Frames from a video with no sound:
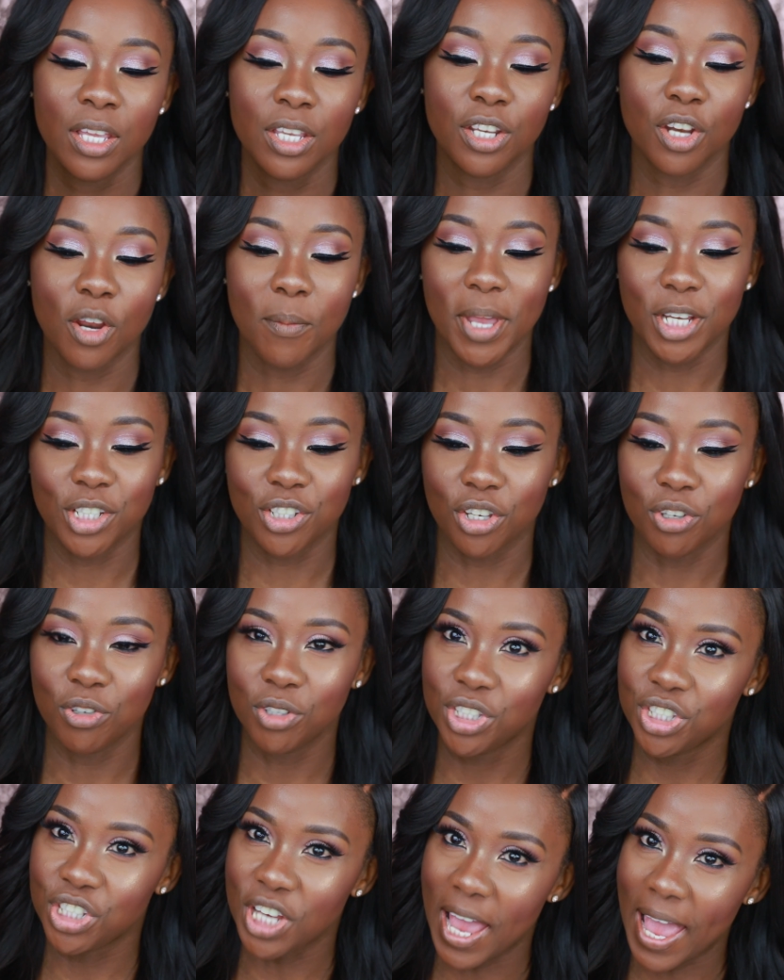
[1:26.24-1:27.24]
you know, make sure
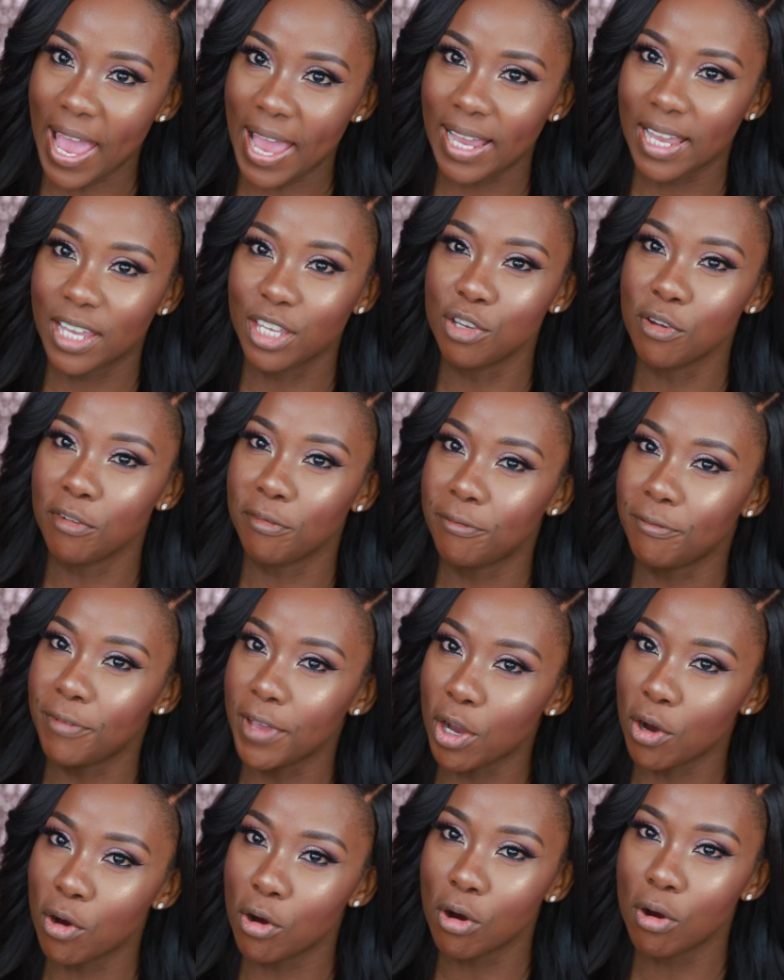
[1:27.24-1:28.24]
you check, you
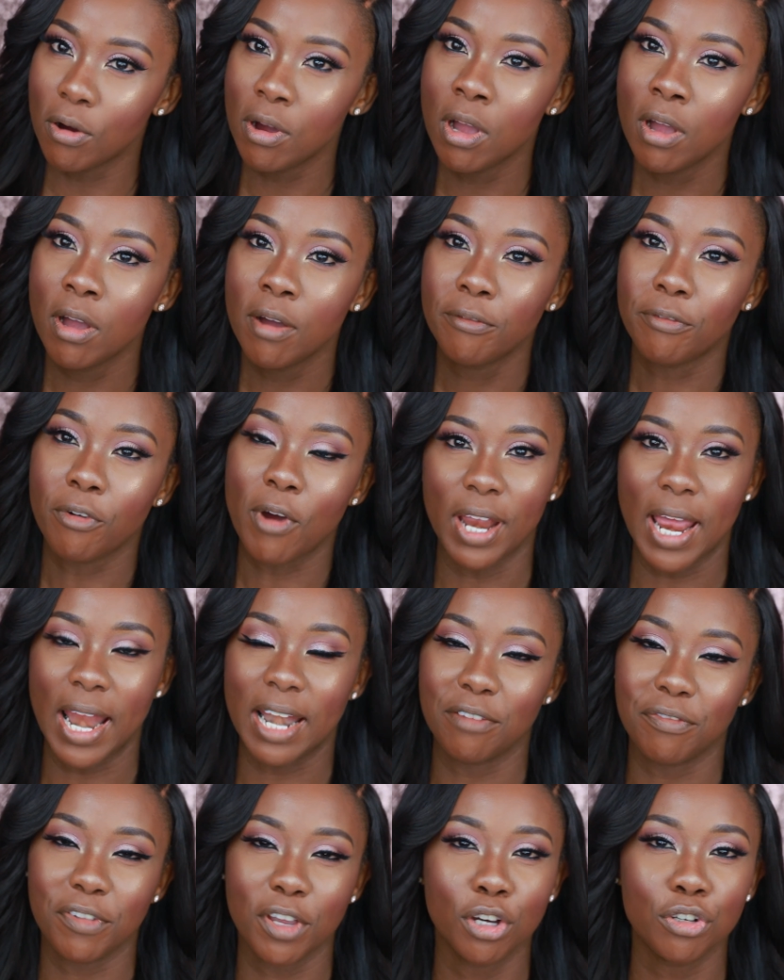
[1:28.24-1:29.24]
feel for
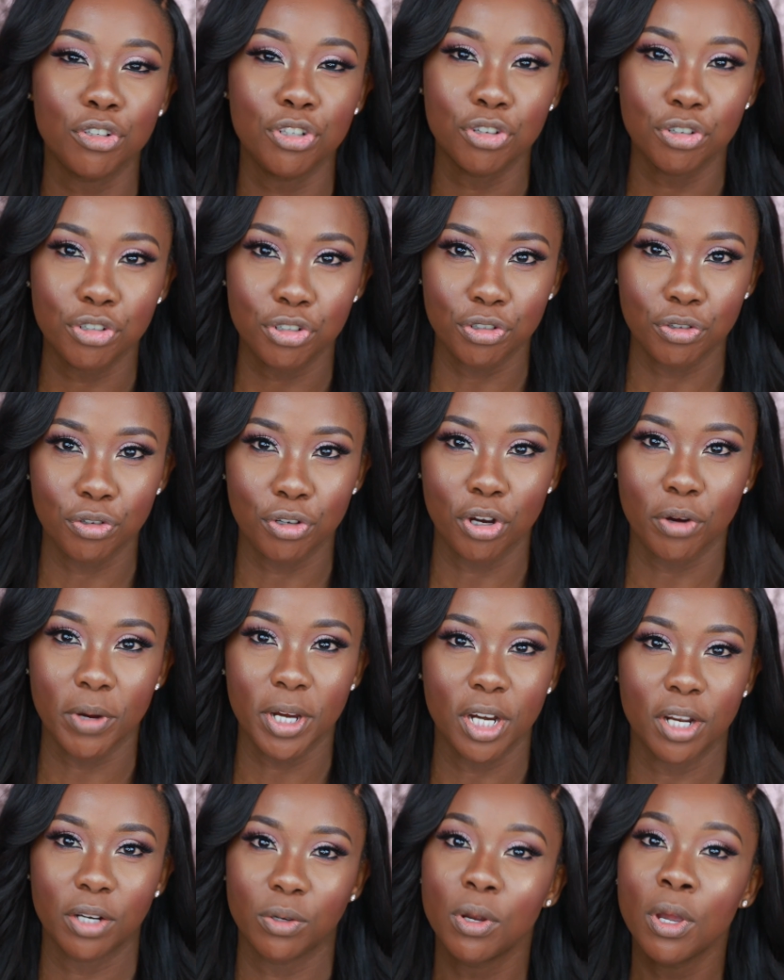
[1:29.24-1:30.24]
anything unusual
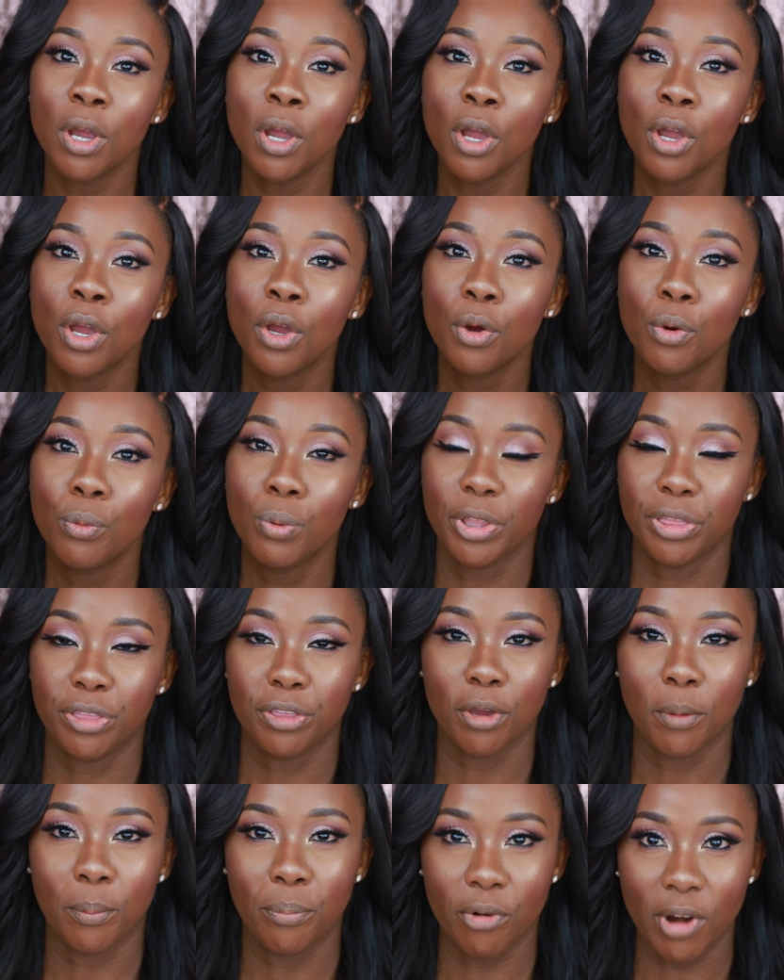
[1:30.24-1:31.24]
going on with
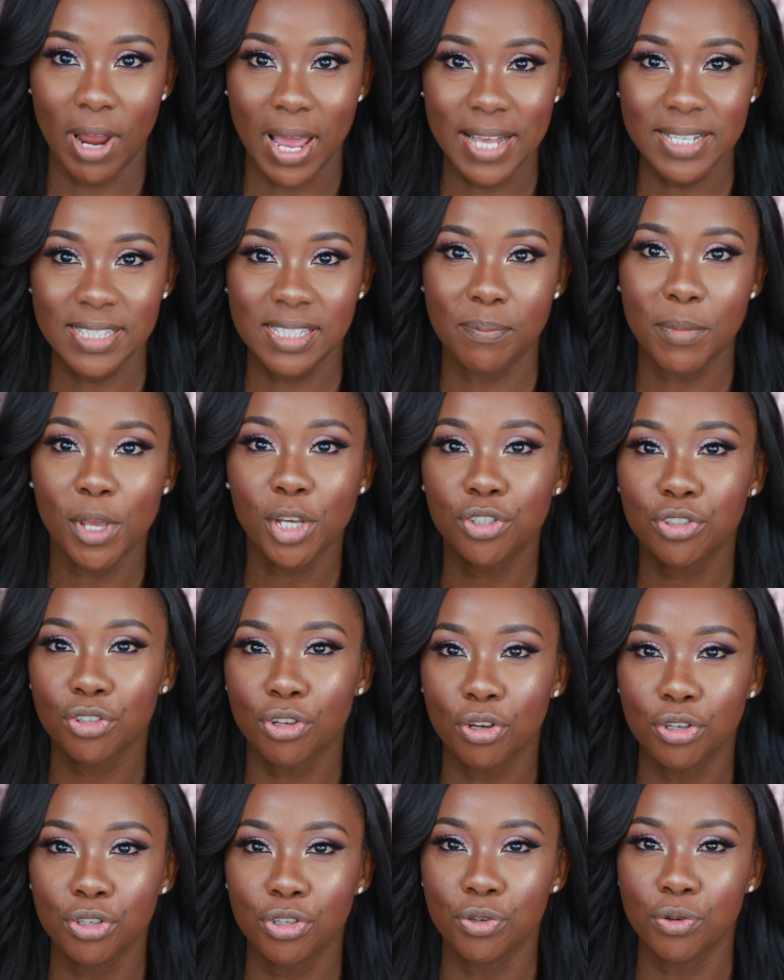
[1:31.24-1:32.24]
your breast. Make
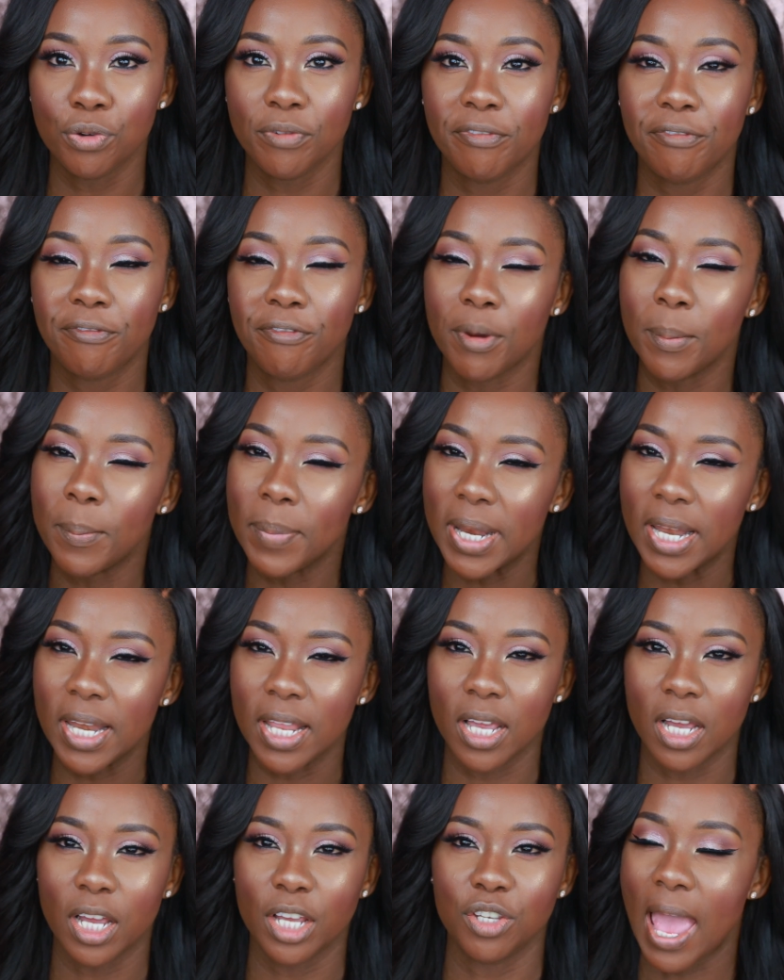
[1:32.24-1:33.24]
sure you're
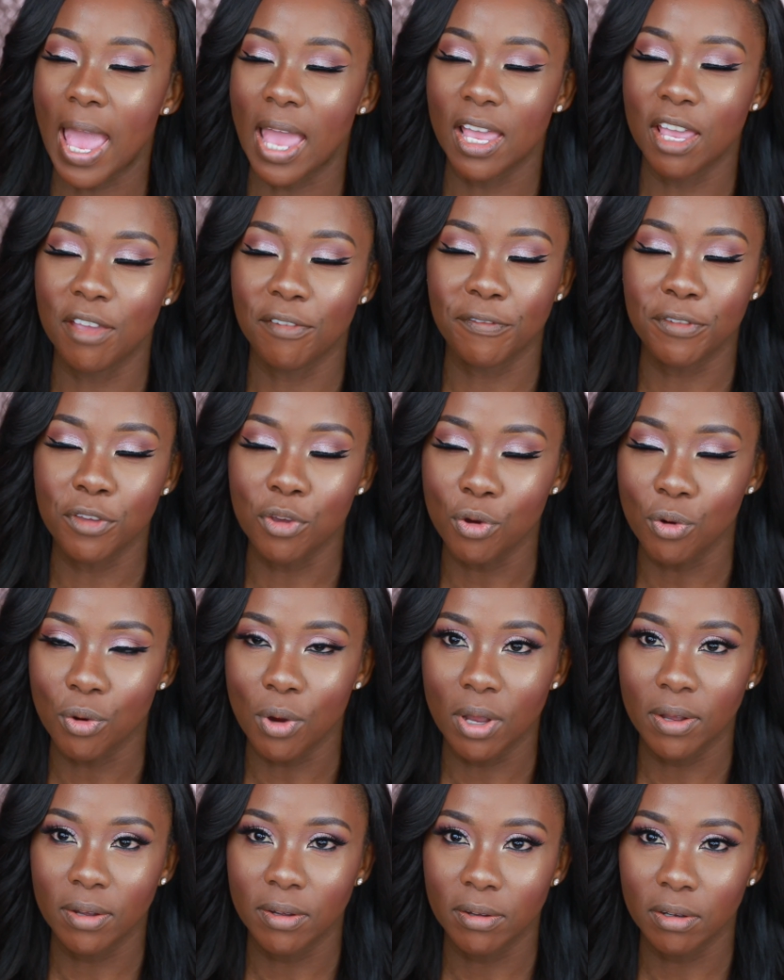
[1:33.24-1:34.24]
familiar. If
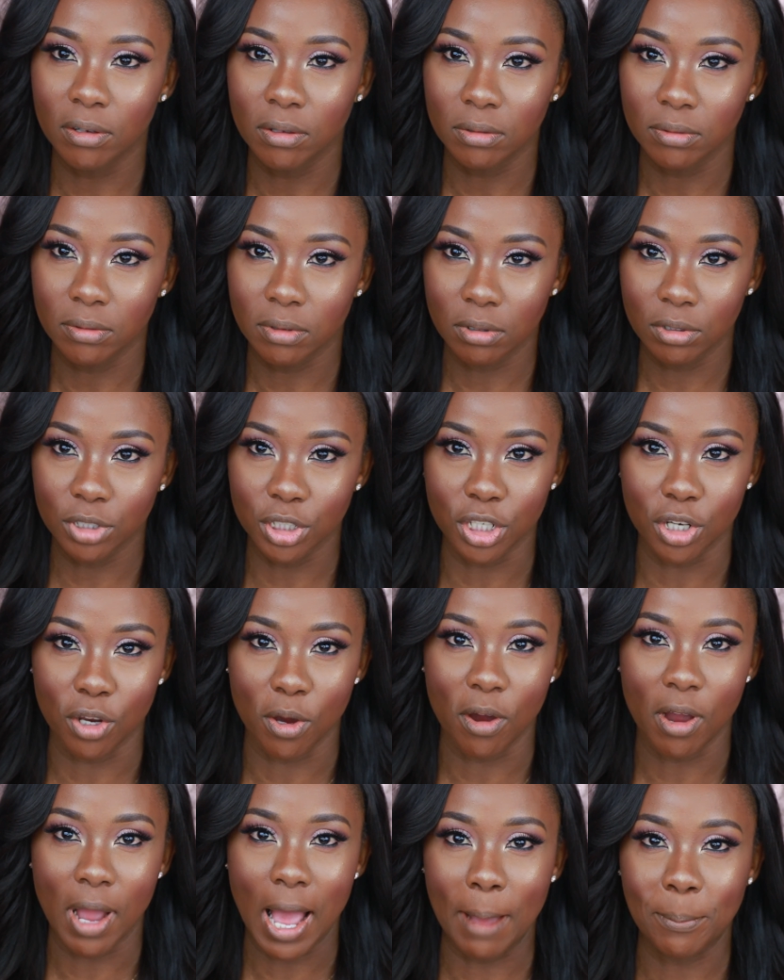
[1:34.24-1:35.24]
you
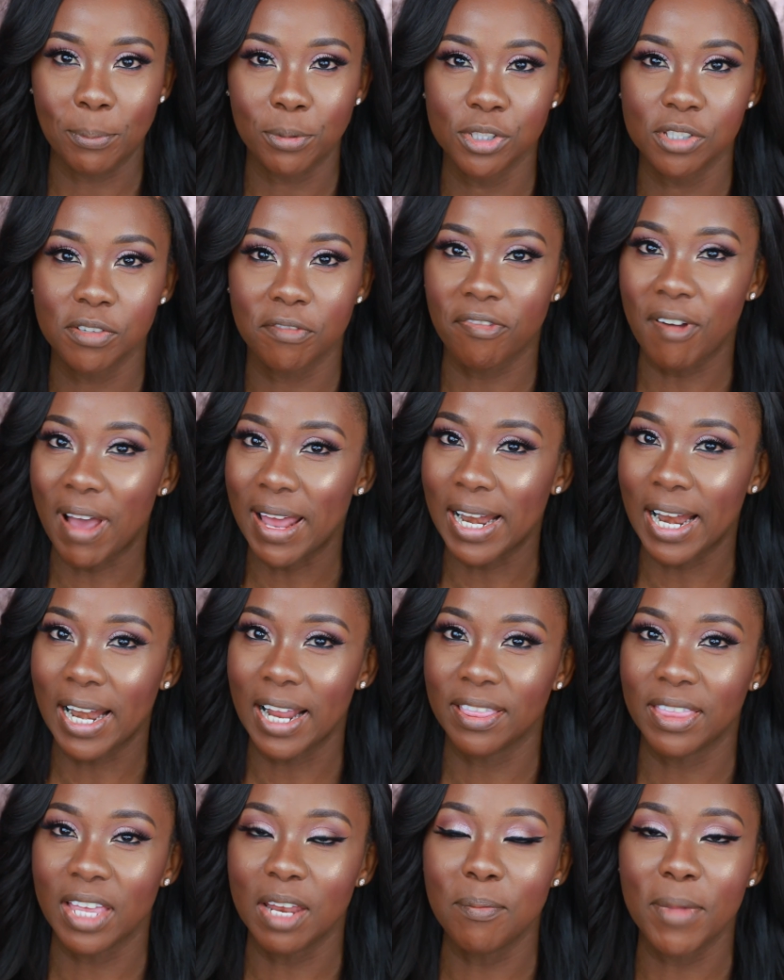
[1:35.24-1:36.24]
know, happen to find
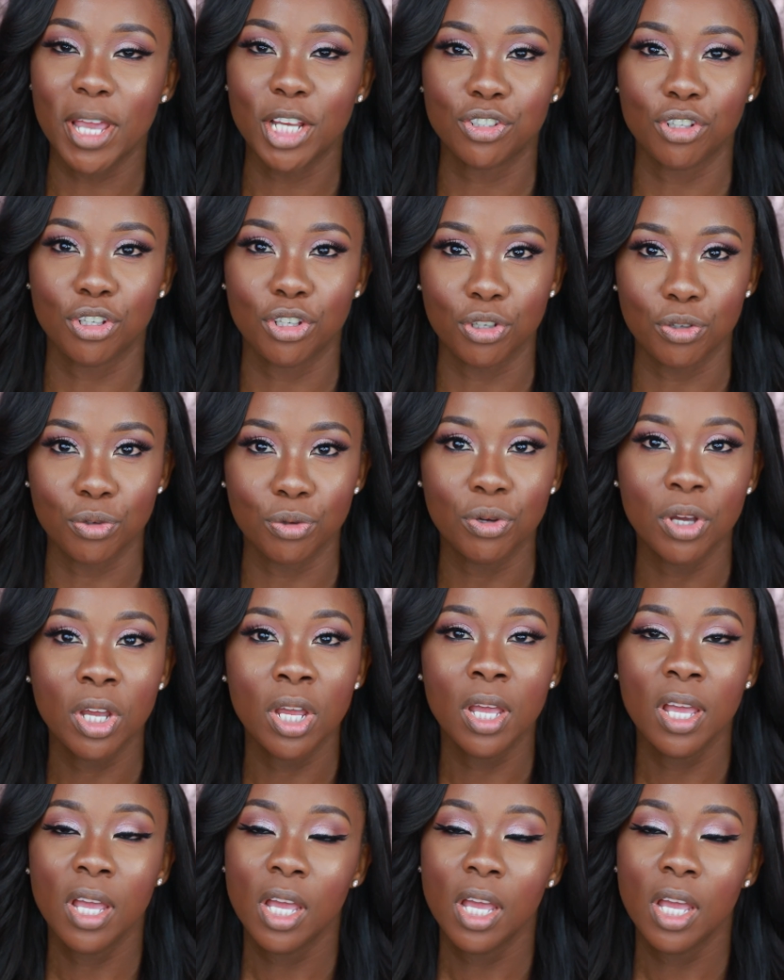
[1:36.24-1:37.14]
anything, make sure you